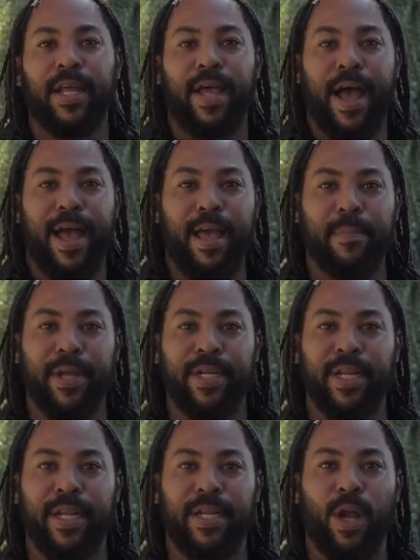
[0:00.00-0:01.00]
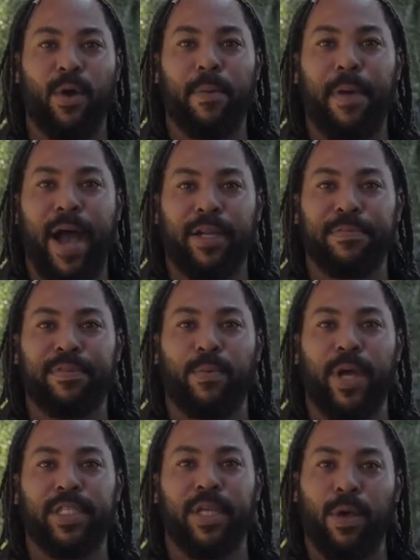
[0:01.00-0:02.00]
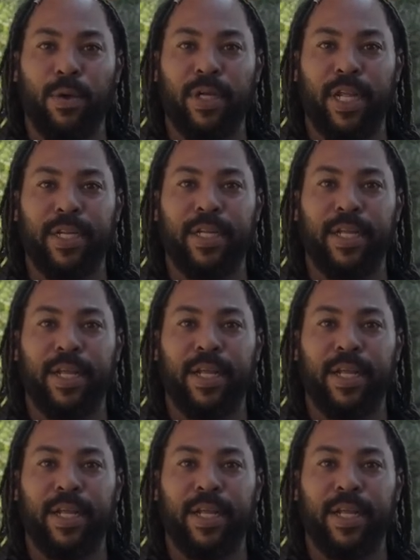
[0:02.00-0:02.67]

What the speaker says: I am in the lower bottoms of West Oakland,